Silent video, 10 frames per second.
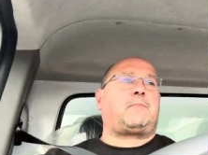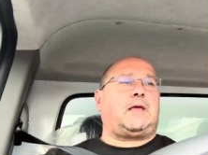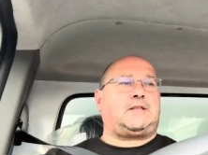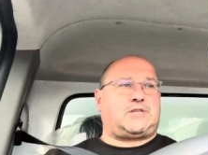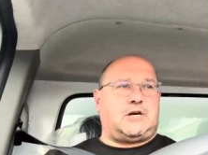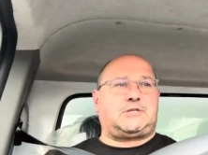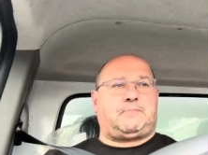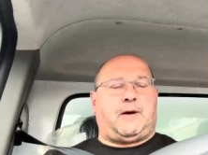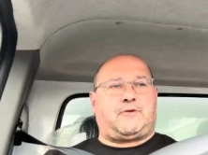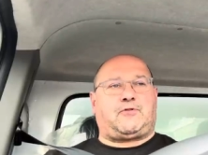it turns the
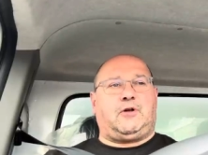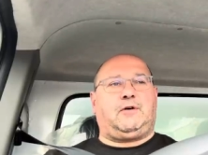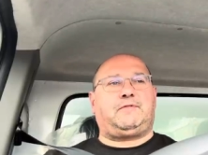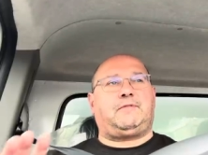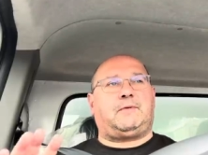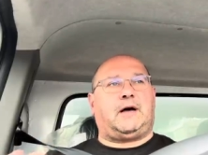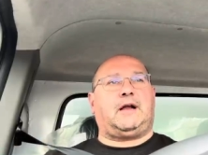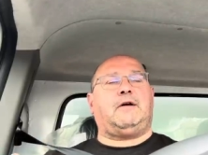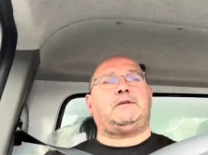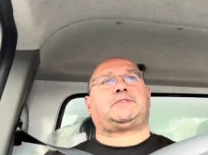petrol off and
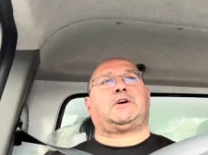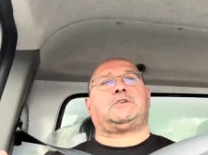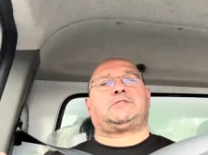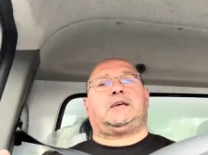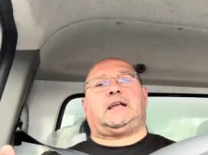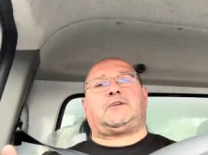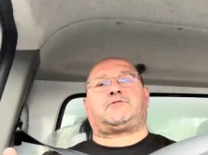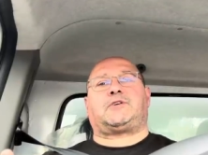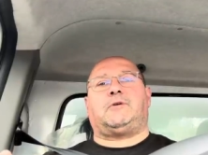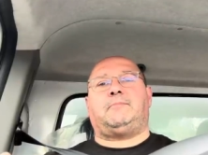only turns the
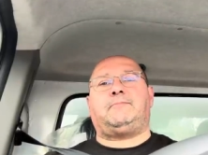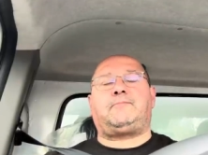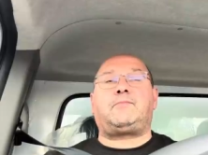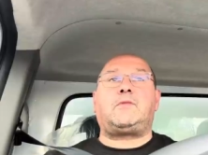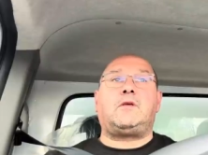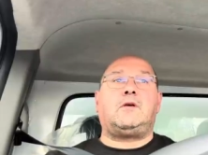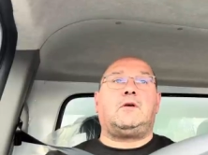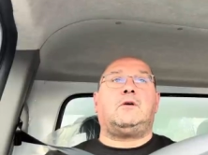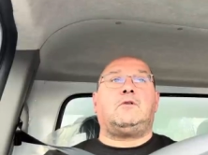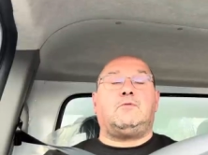electric on,
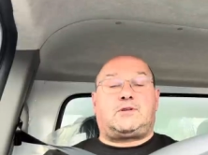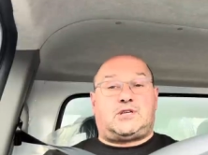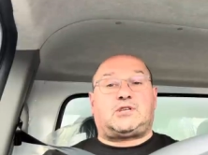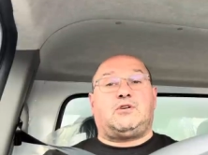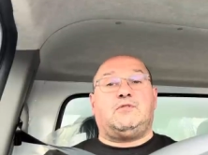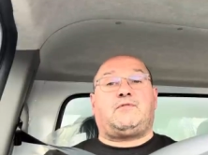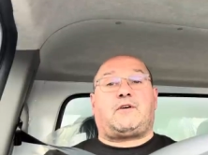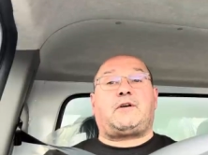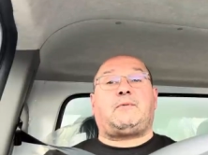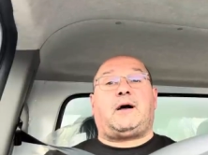which is all
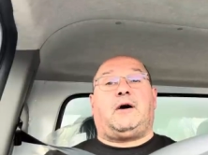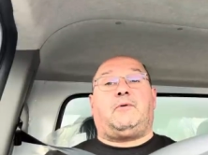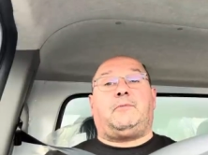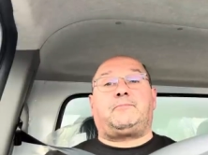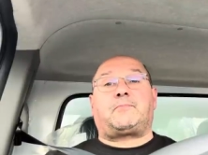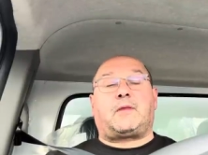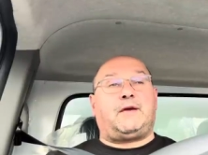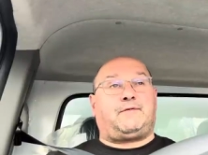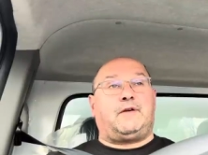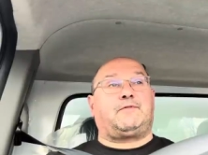very well
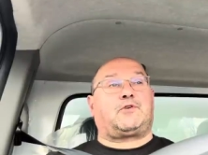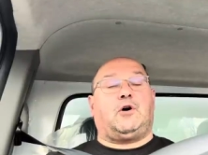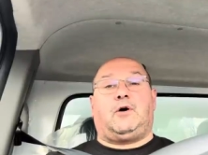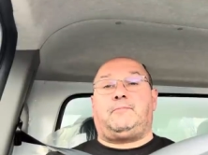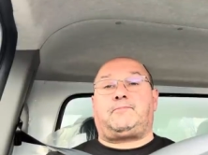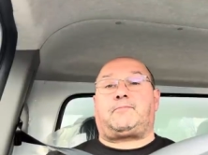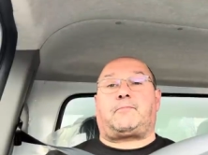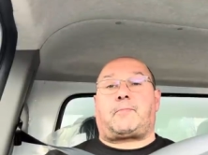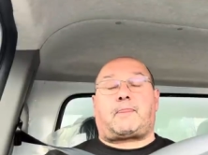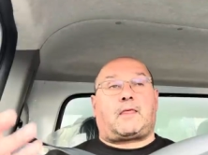if you've got
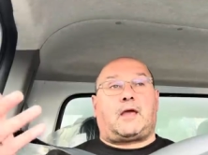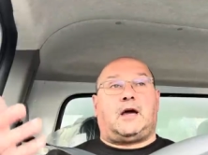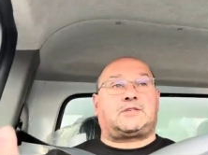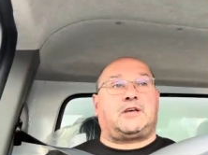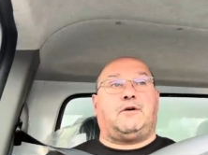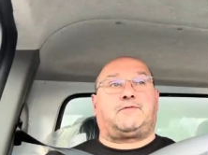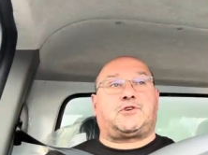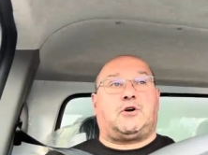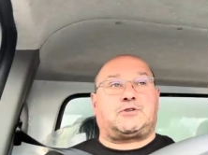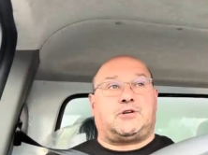a
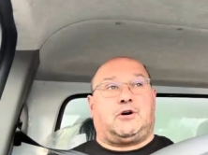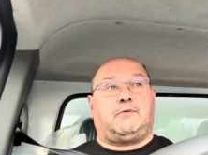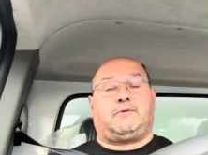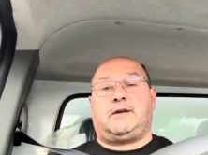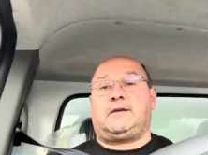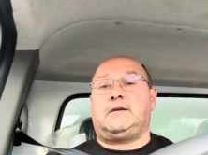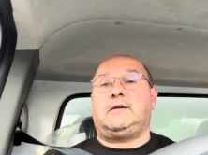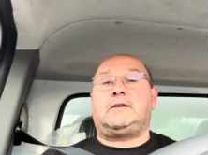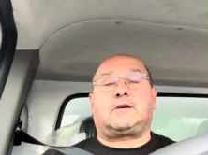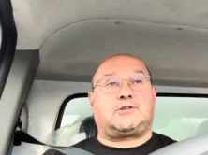self-charging hybrid
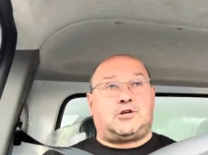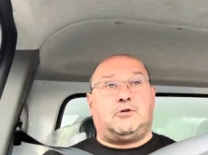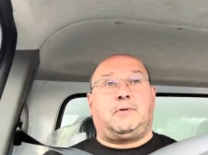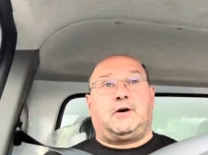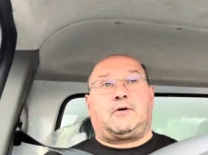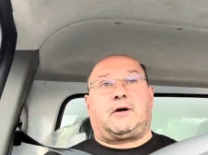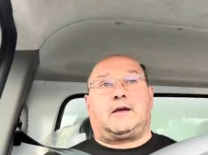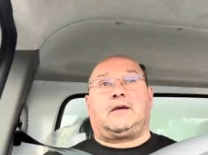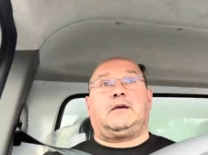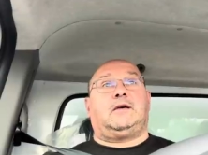because you'll be all
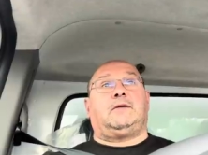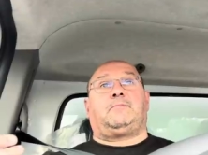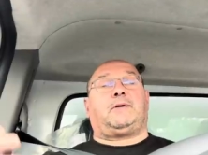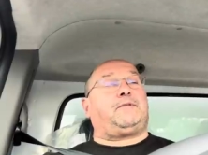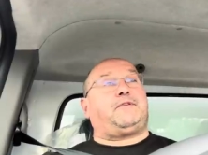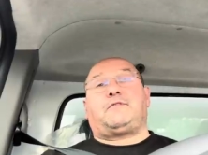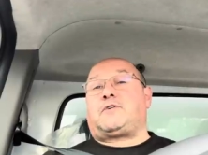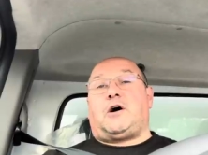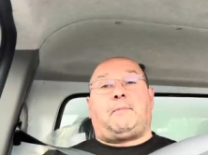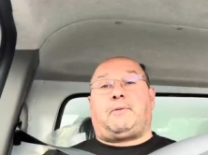right. But if you've
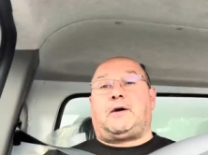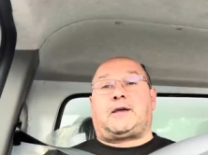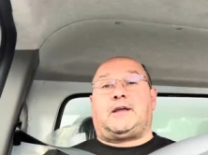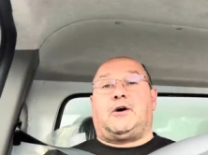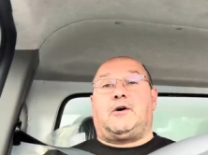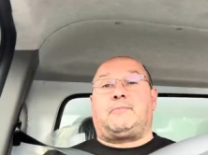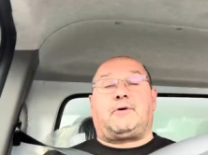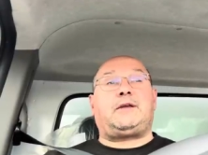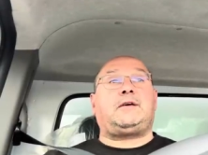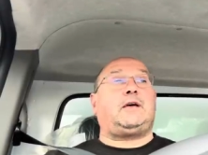got a plug-in
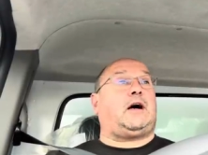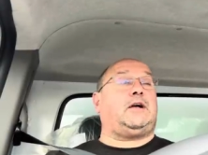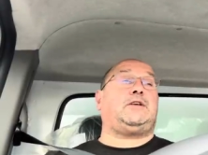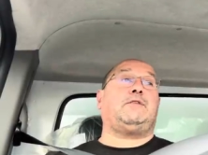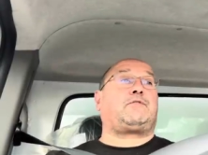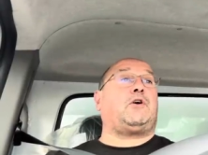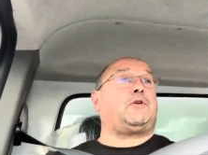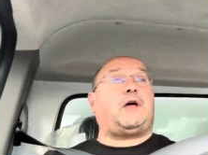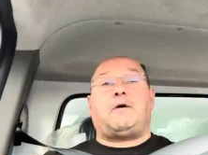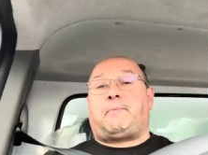hybrid and you've got
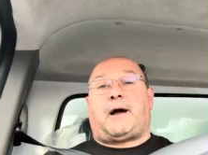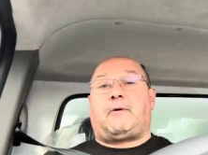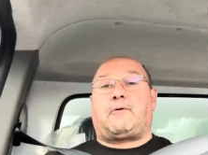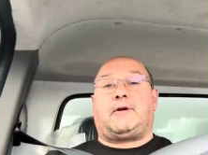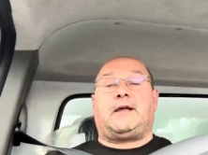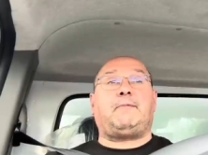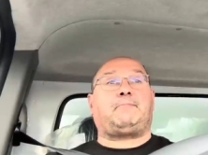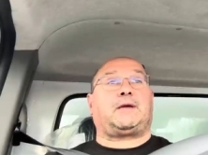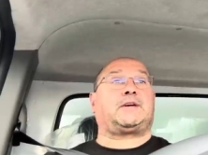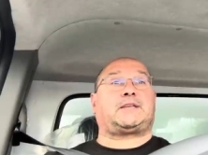no power in it
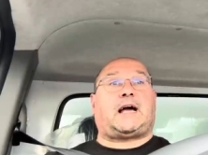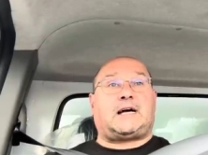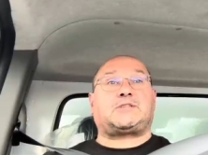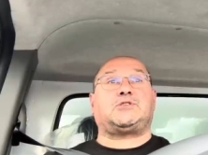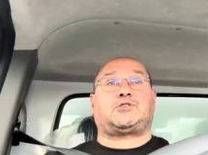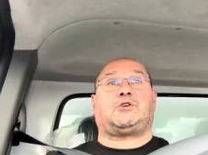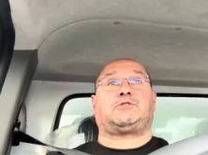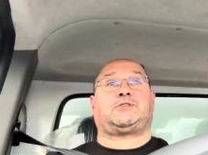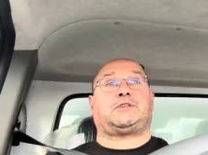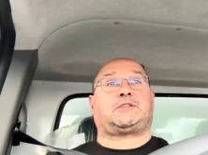because it hasn't
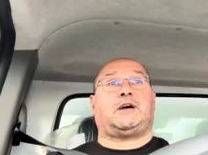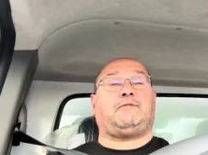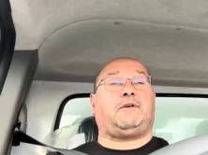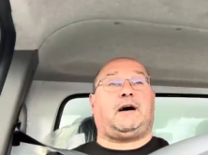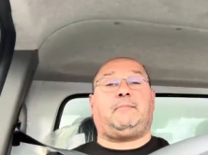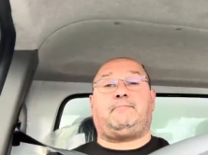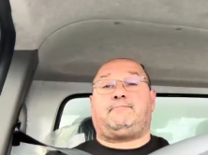charged itself up,